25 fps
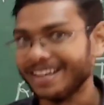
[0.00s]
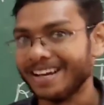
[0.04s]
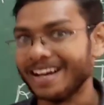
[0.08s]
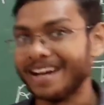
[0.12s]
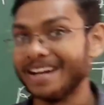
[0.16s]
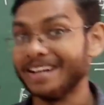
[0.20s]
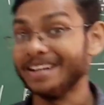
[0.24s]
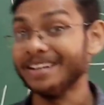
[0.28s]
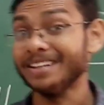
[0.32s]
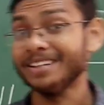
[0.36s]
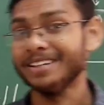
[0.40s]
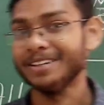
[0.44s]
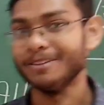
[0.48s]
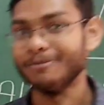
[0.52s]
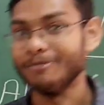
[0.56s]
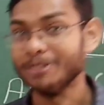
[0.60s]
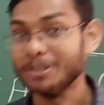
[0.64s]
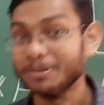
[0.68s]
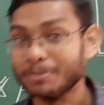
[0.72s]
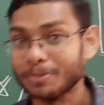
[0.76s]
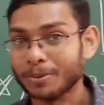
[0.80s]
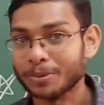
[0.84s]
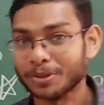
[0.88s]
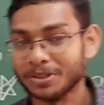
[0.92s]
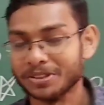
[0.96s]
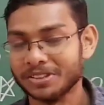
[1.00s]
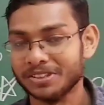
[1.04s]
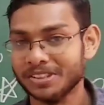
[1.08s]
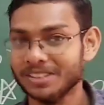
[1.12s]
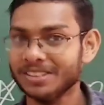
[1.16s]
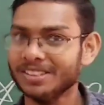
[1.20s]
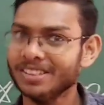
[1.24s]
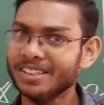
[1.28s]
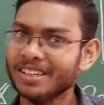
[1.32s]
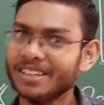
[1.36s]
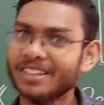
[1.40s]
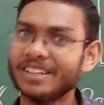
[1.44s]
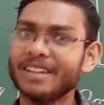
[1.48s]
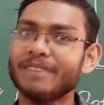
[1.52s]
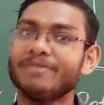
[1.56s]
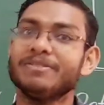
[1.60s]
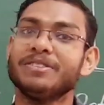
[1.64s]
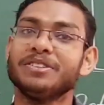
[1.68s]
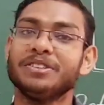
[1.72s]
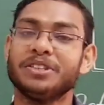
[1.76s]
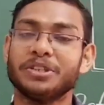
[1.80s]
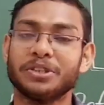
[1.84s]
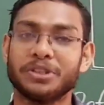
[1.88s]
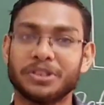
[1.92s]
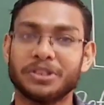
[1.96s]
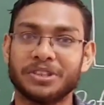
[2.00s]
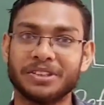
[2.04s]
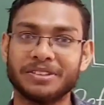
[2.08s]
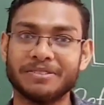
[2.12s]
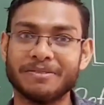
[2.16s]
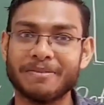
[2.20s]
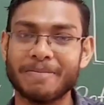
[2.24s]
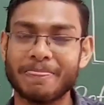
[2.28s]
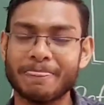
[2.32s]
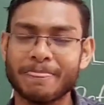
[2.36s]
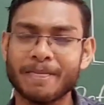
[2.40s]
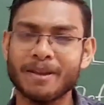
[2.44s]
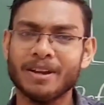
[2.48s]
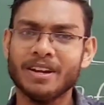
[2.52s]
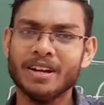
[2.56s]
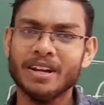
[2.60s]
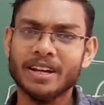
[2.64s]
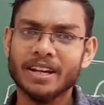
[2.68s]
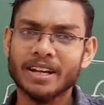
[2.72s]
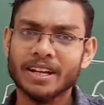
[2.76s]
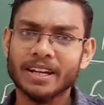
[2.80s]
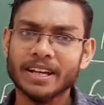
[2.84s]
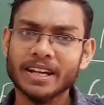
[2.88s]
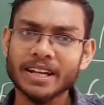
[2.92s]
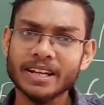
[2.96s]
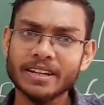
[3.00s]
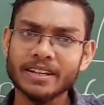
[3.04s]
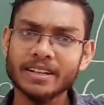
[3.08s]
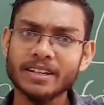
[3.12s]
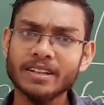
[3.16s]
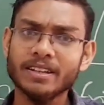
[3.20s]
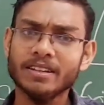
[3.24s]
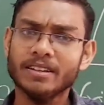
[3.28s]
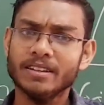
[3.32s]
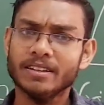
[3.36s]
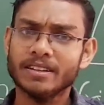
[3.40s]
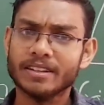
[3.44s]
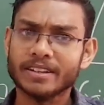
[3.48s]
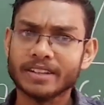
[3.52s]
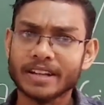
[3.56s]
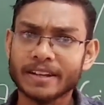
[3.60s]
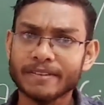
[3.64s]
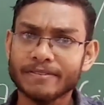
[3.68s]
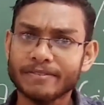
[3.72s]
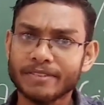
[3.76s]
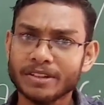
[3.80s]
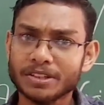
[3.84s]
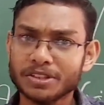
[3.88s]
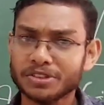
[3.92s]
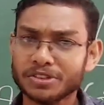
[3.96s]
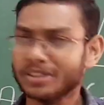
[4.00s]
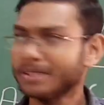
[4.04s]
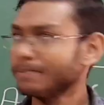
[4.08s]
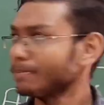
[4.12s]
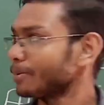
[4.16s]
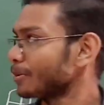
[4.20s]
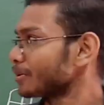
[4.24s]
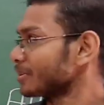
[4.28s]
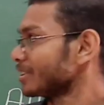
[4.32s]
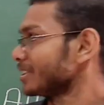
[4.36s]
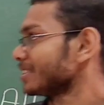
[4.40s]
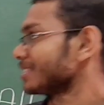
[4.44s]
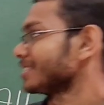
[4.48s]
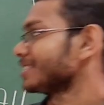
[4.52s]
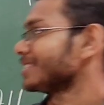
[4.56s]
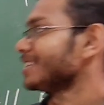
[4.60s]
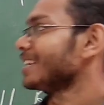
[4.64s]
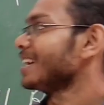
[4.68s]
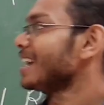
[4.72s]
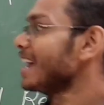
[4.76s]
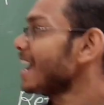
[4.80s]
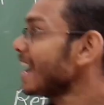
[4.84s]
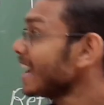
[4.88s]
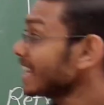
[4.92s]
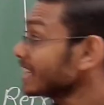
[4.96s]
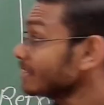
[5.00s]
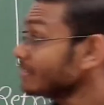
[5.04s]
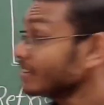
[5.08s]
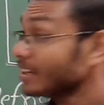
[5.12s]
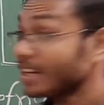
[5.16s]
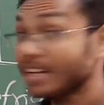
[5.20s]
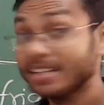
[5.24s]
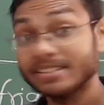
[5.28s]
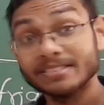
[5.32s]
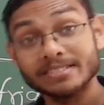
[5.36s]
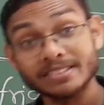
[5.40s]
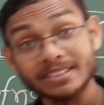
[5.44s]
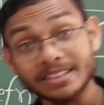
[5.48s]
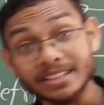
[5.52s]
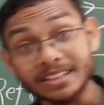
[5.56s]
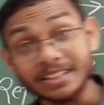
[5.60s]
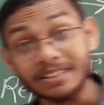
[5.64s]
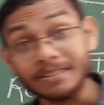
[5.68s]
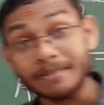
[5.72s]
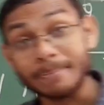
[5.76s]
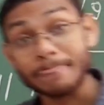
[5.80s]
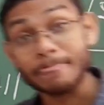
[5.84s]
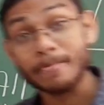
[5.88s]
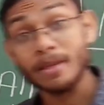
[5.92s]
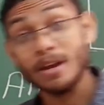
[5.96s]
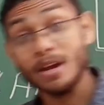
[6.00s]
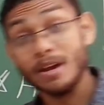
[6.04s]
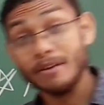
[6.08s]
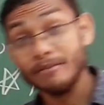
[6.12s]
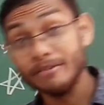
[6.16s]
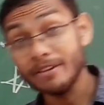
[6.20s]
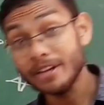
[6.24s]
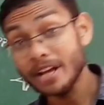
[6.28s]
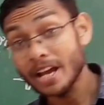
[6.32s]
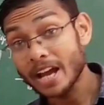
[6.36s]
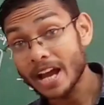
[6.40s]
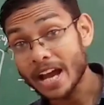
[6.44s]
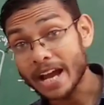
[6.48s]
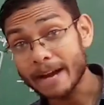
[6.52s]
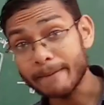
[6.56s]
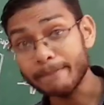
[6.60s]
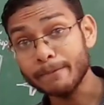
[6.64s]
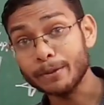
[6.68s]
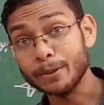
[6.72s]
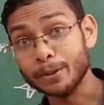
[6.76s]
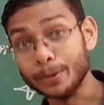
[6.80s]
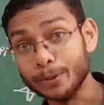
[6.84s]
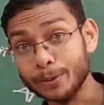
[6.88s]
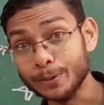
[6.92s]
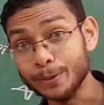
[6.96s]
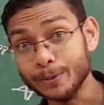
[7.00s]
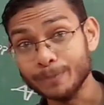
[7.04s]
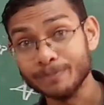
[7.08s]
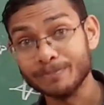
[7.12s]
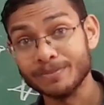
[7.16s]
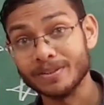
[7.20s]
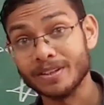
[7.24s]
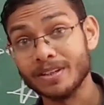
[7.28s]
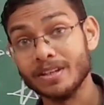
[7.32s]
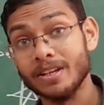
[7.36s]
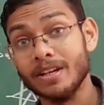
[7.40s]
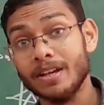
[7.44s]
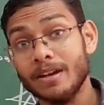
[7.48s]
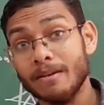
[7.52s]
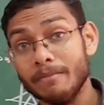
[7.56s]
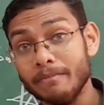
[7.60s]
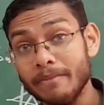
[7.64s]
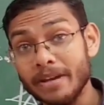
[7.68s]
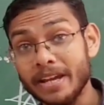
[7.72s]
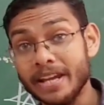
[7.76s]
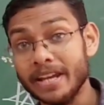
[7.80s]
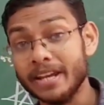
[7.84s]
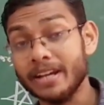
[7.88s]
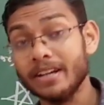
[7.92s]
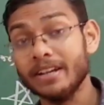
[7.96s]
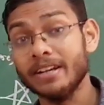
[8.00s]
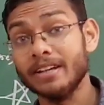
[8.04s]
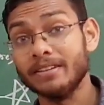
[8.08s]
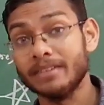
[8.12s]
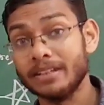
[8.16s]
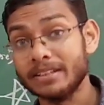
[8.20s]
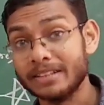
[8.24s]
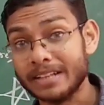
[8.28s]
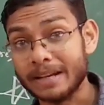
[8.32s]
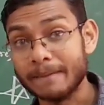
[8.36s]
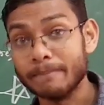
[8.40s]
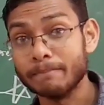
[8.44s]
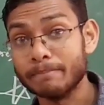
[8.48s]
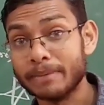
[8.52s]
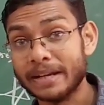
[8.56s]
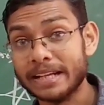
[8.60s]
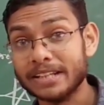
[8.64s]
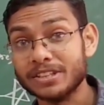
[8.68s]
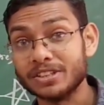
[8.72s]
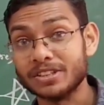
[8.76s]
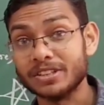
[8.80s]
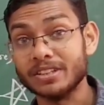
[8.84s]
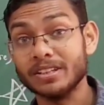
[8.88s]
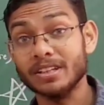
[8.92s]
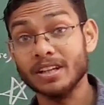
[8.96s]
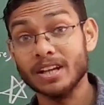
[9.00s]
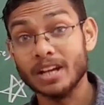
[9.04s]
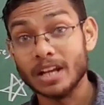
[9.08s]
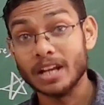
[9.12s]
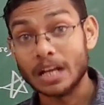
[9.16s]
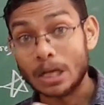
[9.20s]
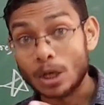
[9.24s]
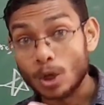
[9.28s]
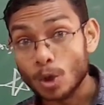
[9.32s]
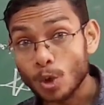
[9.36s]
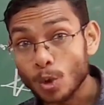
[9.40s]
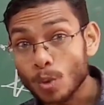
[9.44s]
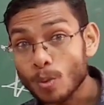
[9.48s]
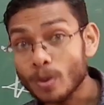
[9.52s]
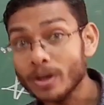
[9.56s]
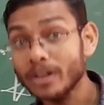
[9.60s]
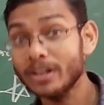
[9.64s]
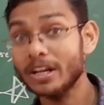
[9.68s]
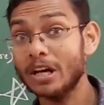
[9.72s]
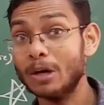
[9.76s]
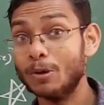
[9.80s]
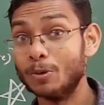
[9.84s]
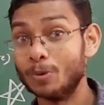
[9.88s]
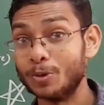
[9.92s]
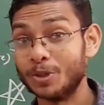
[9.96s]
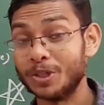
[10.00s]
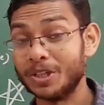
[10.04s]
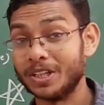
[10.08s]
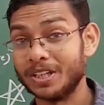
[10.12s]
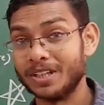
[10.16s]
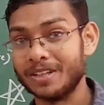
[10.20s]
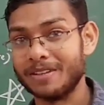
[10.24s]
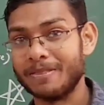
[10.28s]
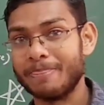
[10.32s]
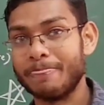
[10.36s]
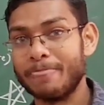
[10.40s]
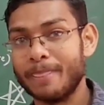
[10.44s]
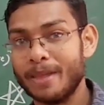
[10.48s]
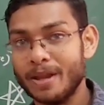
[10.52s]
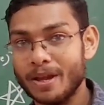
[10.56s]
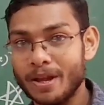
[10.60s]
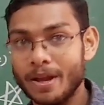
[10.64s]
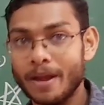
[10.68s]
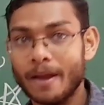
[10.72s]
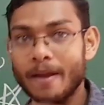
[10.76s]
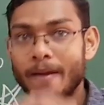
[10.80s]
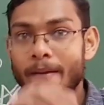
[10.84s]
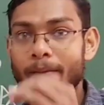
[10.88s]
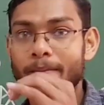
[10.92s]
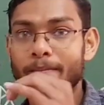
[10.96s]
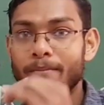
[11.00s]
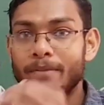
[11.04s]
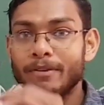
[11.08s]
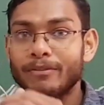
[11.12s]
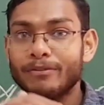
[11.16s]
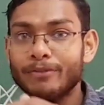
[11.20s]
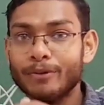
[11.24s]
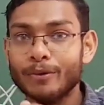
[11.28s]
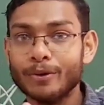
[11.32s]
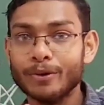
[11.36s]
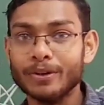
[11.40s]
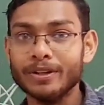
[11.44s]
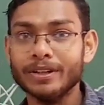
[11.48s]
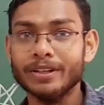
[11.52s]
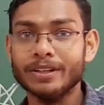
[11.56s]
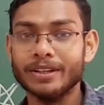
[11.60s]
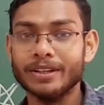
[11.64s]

and which process is refrigeration. In a refrigeration process, as we can see, we have to make the temperature lower down before